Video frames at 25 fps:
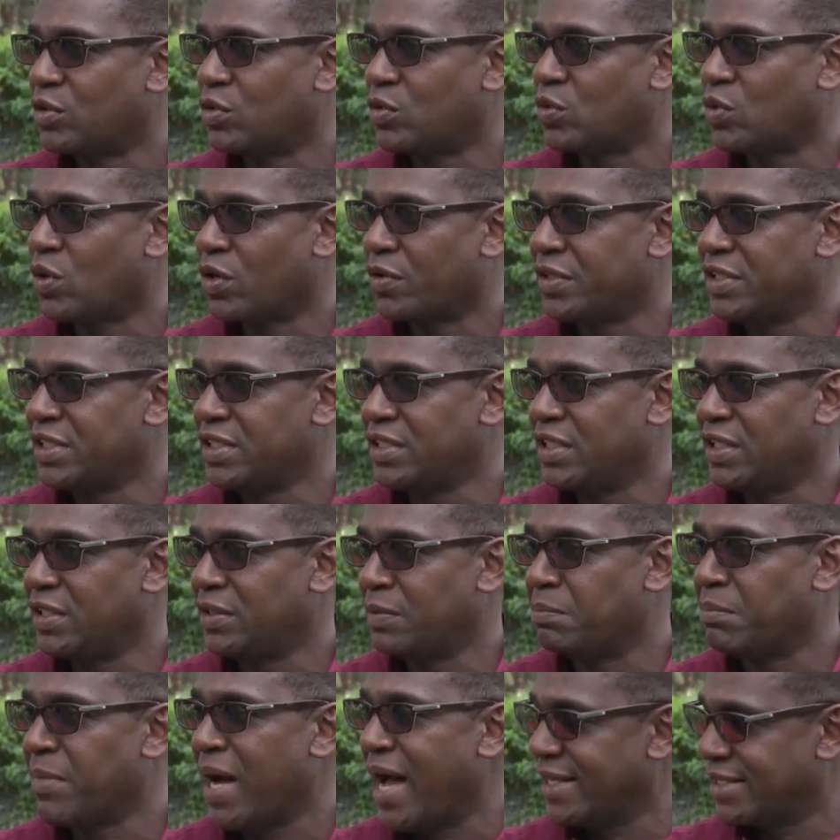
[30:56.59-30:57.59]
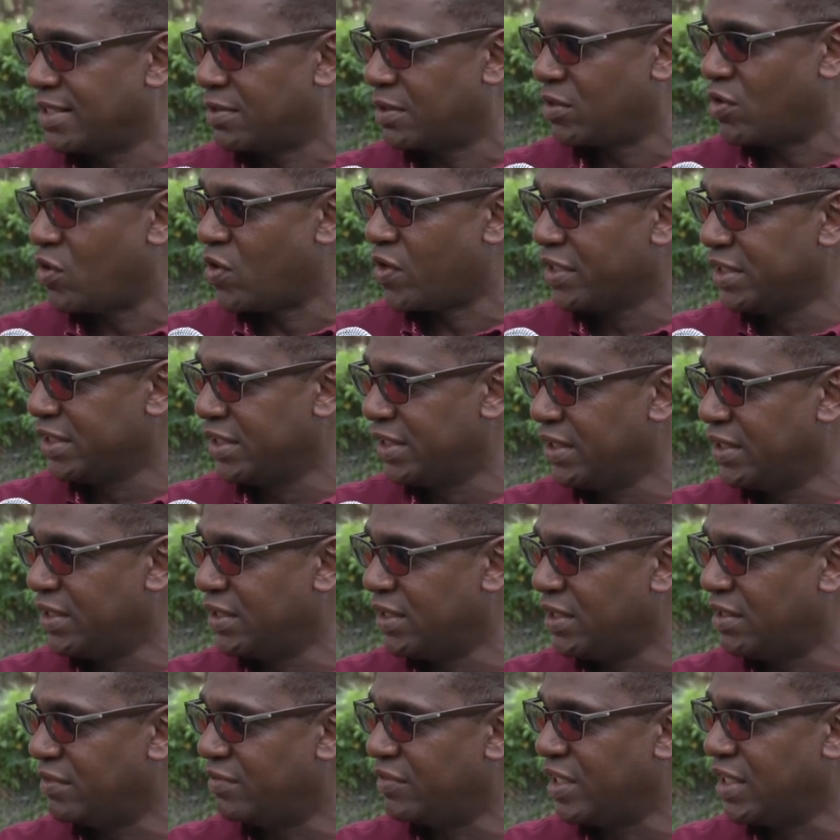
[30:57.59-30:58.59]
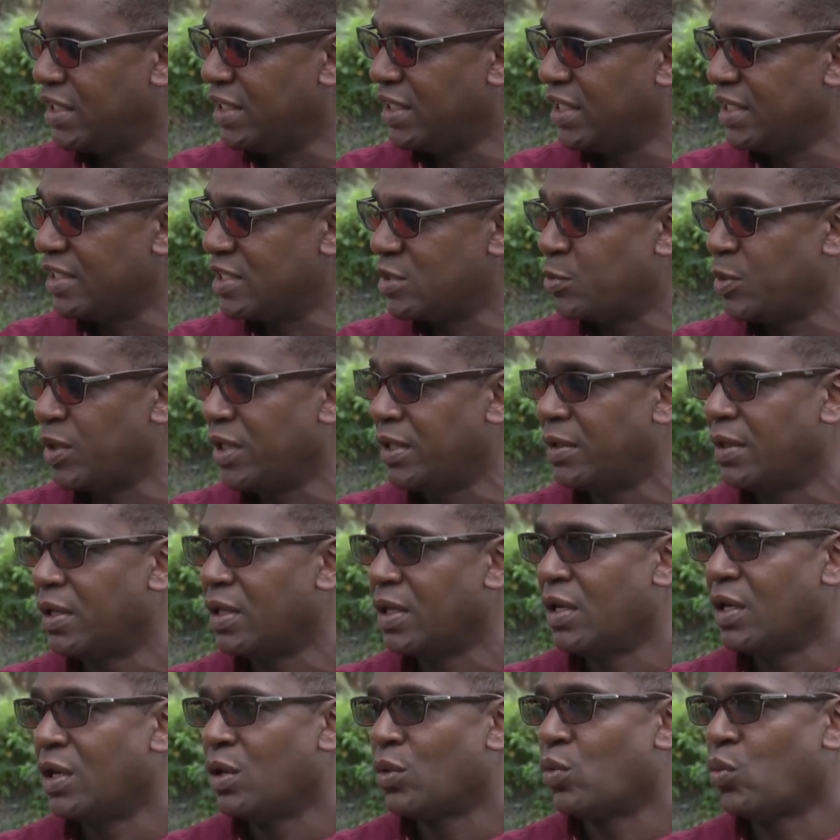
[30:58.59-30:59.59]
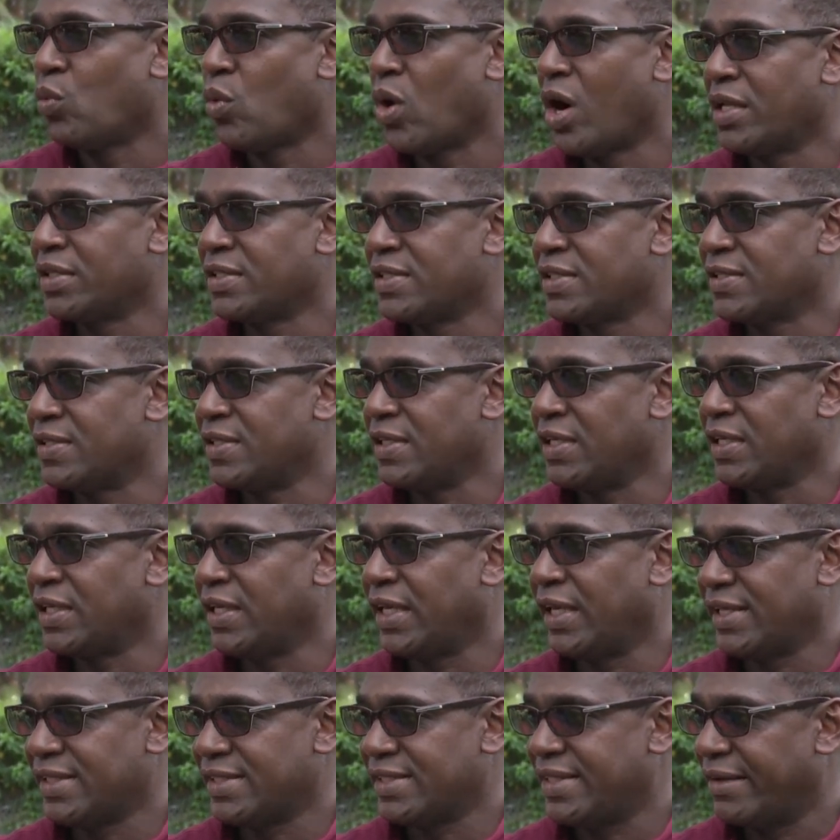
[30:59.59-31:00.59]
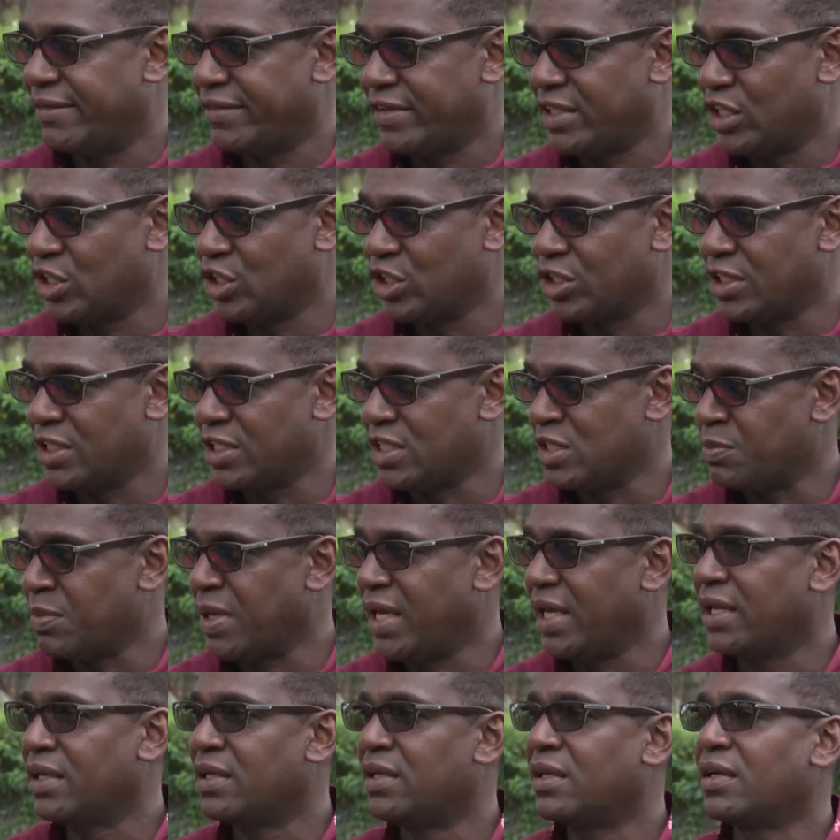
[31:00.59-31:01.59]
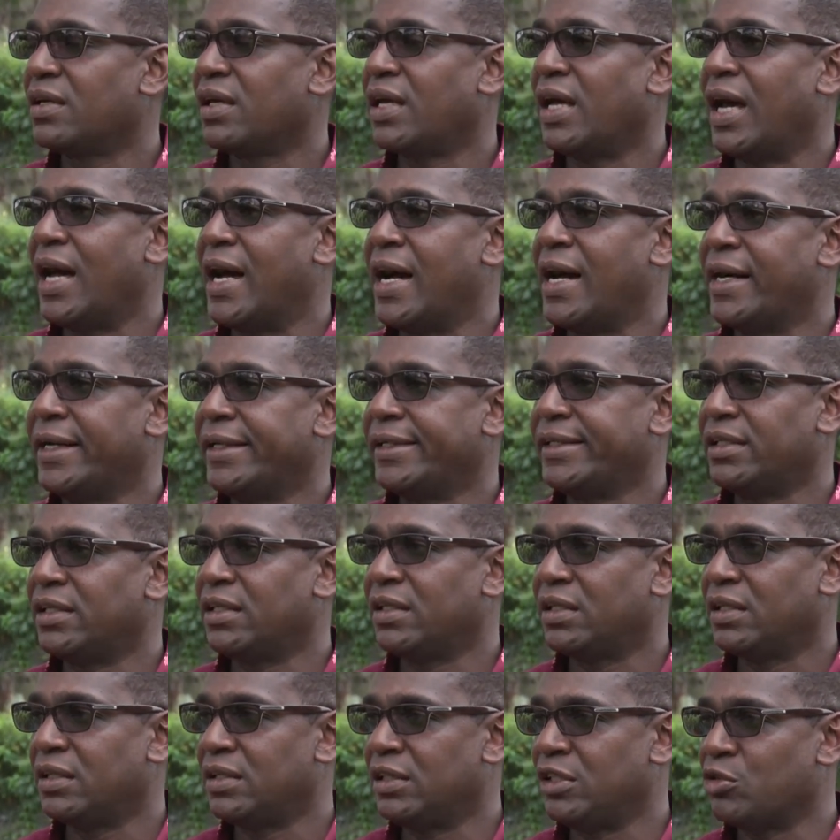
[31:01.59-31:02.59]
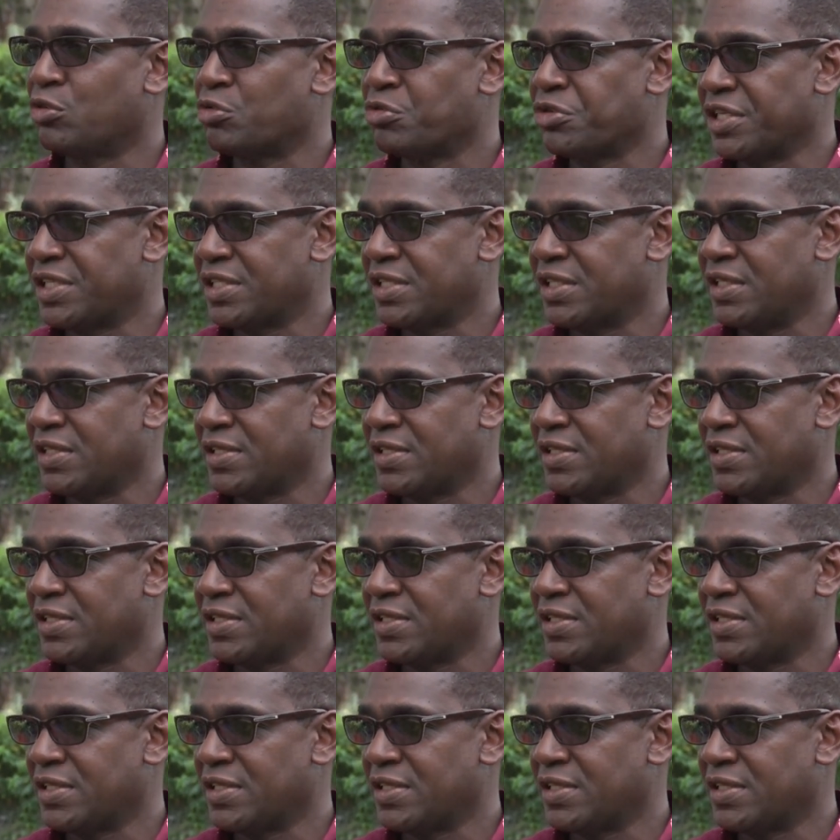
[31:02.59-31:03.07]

quarantine, mass quarantine, if there needs be. Once the case definition is made and the risk